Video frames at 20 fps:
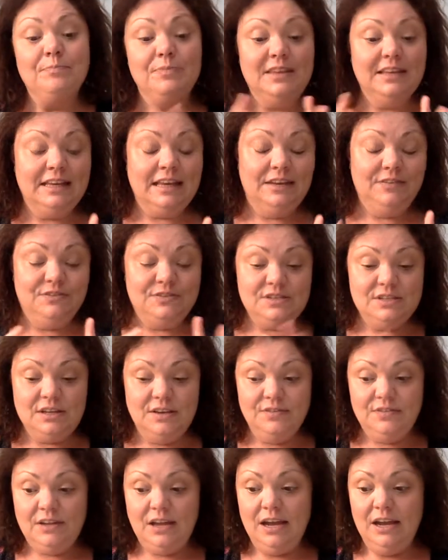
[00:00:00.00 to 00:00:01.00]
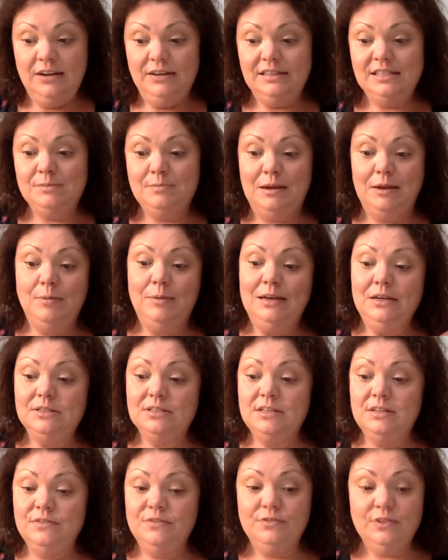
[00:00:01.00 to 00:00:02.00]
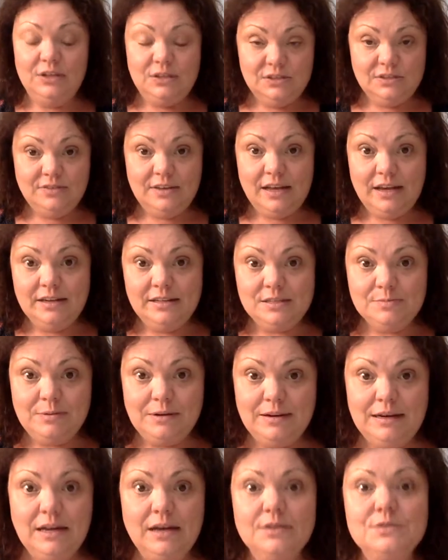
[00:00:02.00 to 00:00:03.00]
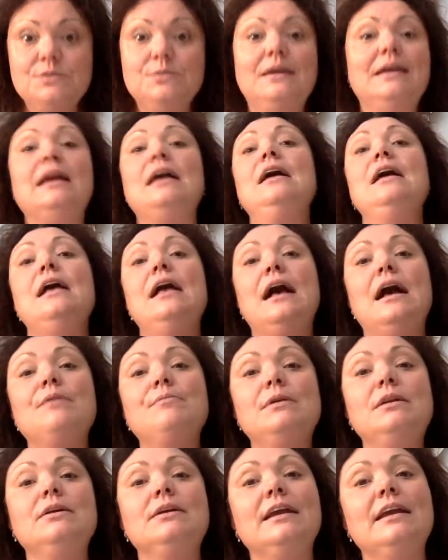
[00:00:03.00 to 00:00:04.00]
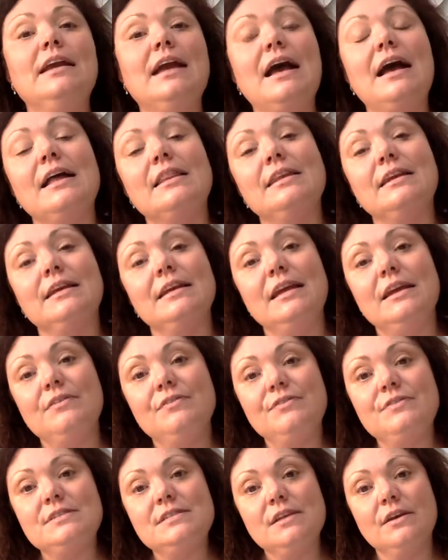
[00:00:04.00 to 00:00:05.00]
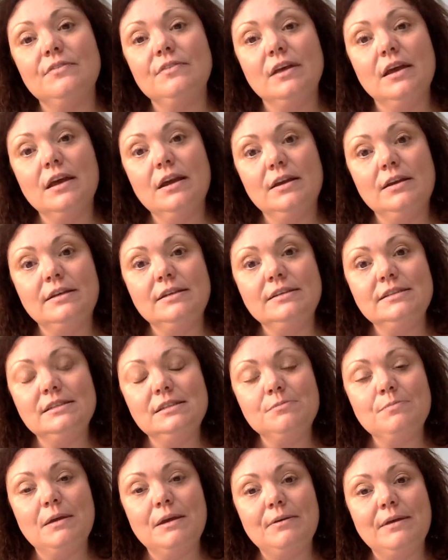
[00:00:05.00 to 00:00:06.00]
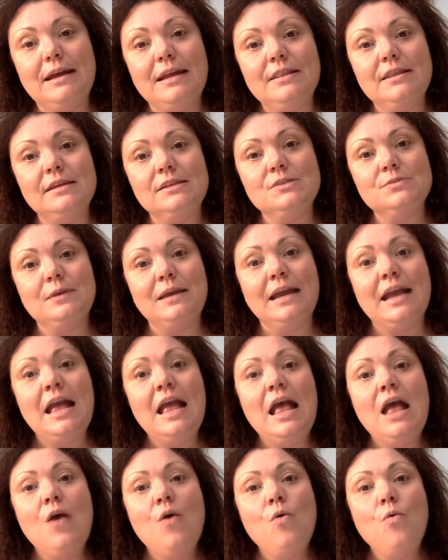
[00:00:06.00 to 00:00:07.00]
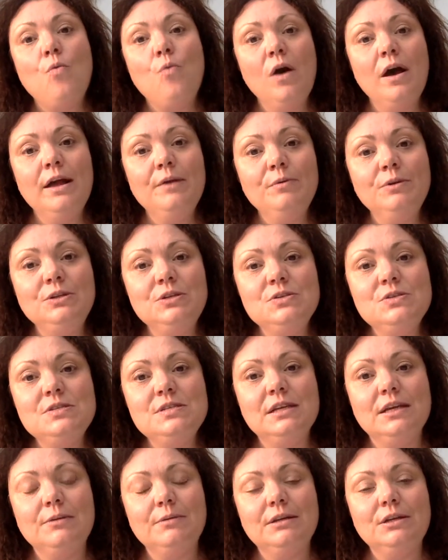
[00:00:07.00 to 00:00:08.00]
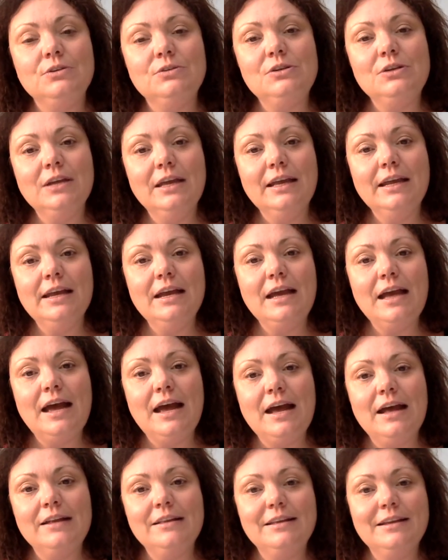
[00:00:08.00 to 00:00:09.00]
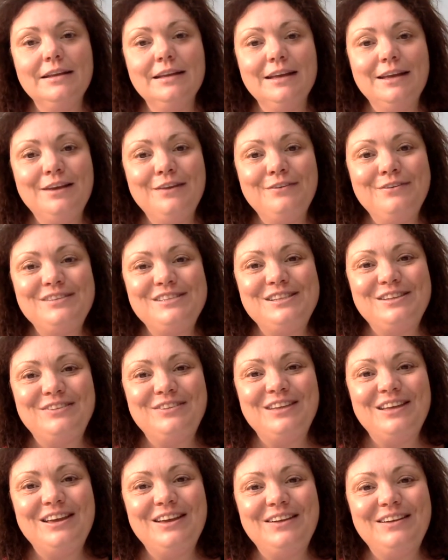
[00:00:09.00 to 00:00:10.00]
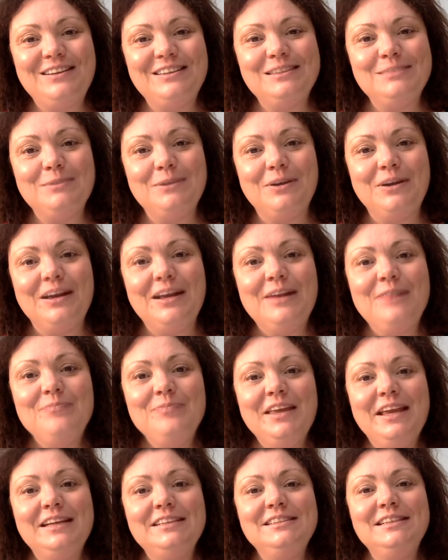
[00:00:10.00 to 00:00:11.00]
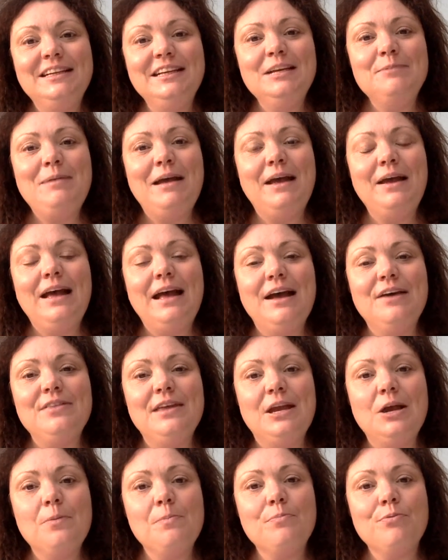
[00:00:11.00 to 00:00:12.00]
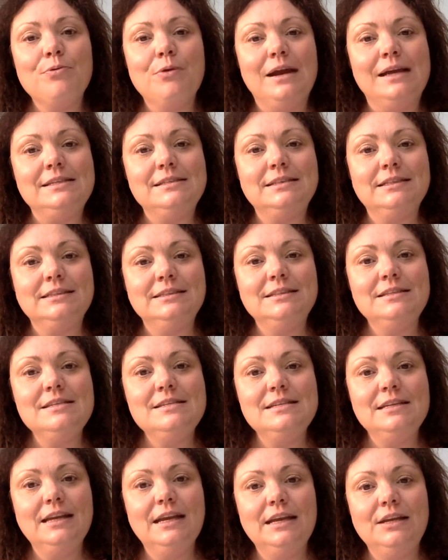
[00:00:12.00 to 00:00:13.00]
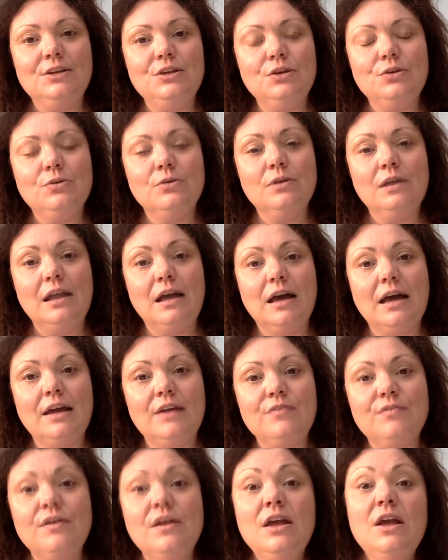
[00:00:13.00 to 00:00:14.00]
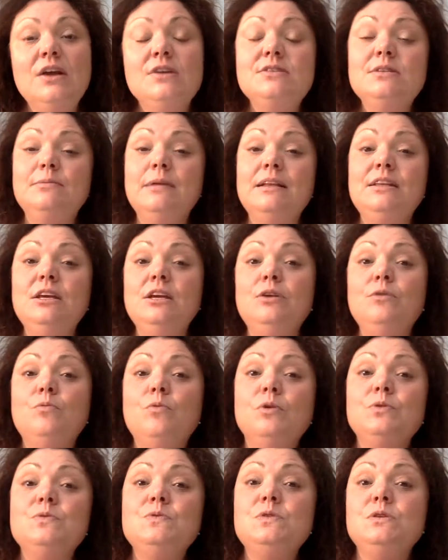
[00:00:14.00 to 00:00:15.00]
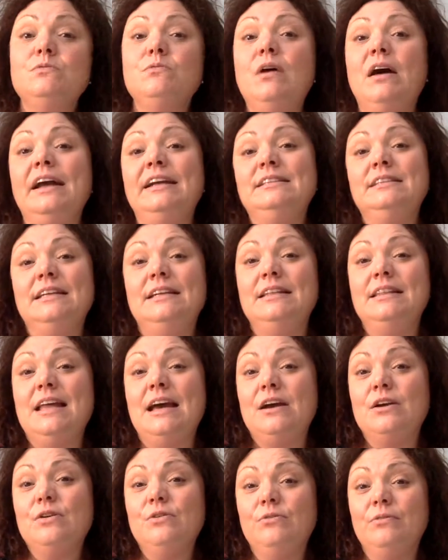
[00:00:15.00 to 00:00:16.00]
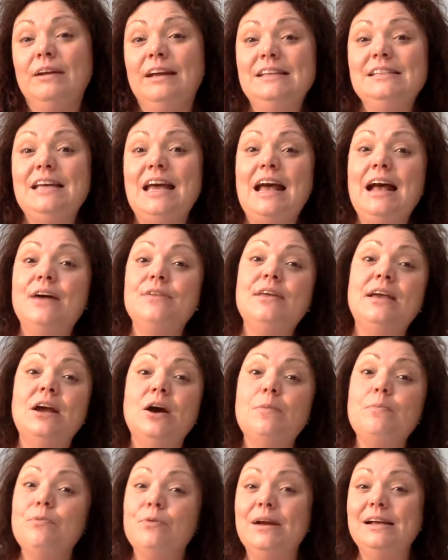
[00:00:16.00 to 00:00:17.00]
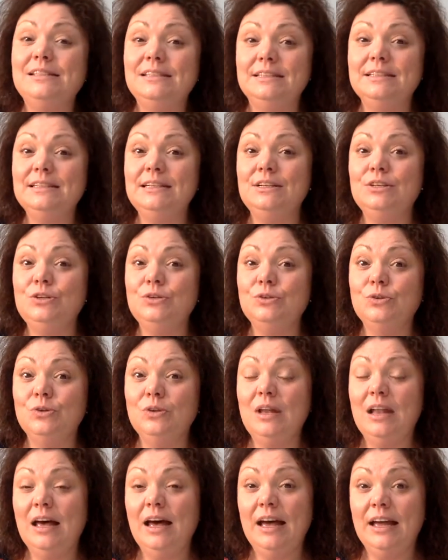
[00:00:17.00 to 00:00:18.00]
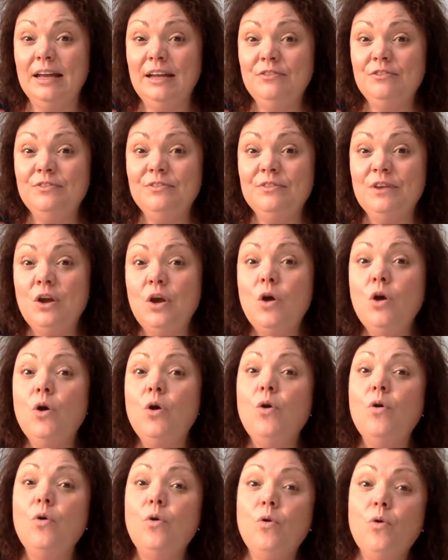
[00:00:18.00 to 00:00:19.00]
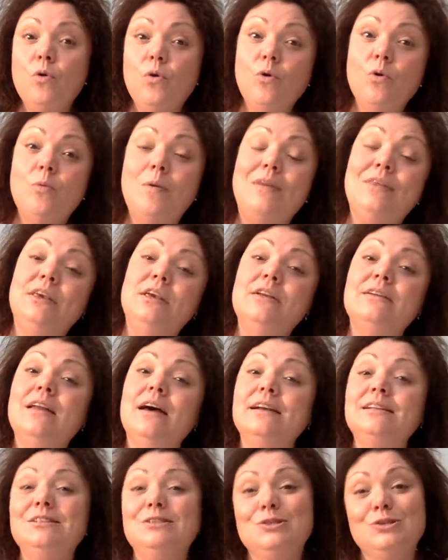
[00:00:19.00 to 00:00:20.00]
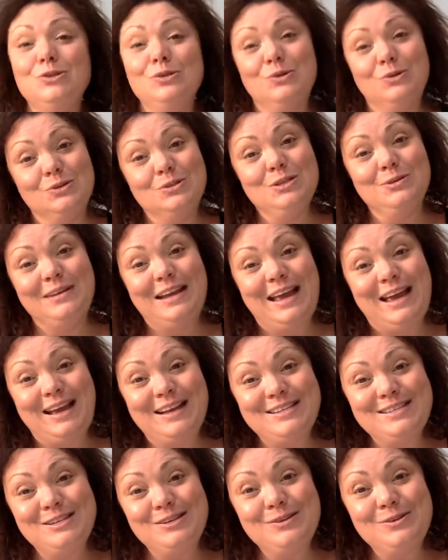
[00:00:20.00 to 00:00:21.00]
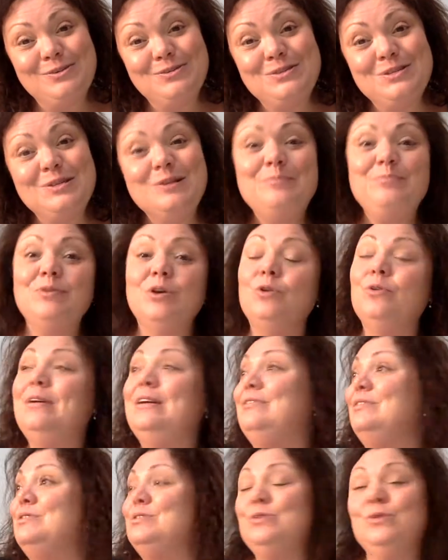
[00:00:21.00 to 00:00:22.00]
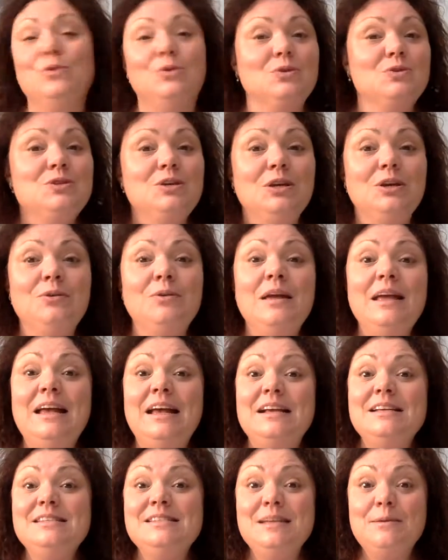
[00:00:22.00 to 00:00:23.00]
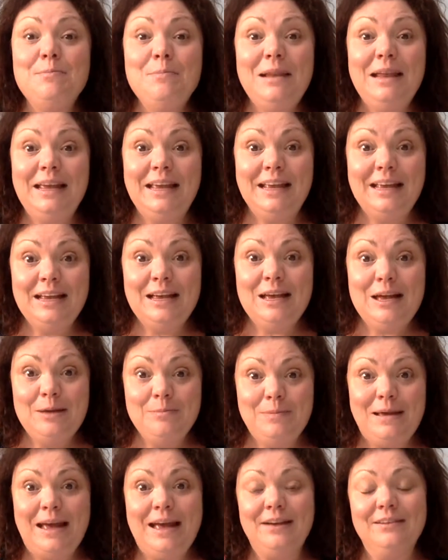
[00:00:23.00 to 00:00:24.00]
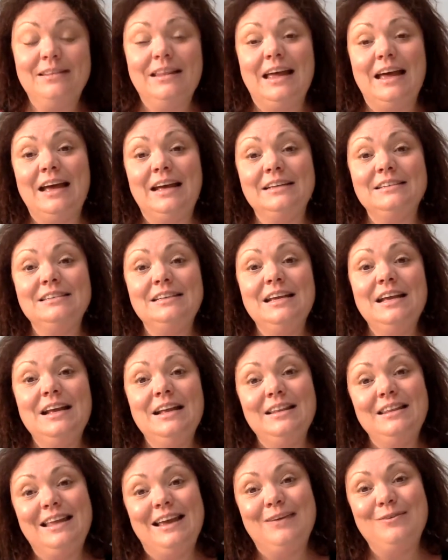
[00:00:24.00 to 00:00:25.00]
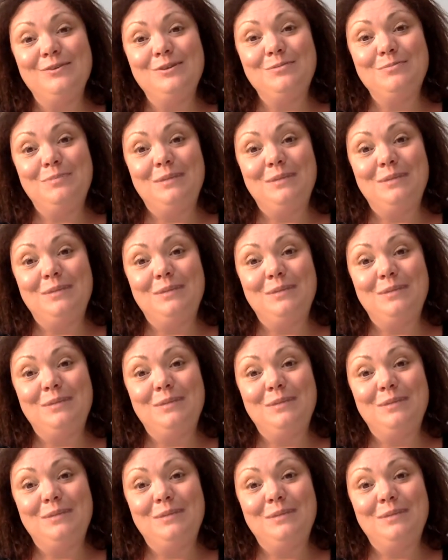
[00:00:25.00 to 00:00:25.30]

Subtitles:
the gifts of the Holy Spirit. We looked at the fruits of the Holy Spirit last week, and we're looking at the gifts of the Holy Spirit this week. What I want you to do when you're looking at the gifts of the Holy Spirit is think about how they are present in your life. So whether you want to write in that grid how they are present in your life, or whether you'd like to talk to an adult or even talk to a sibling about that, that would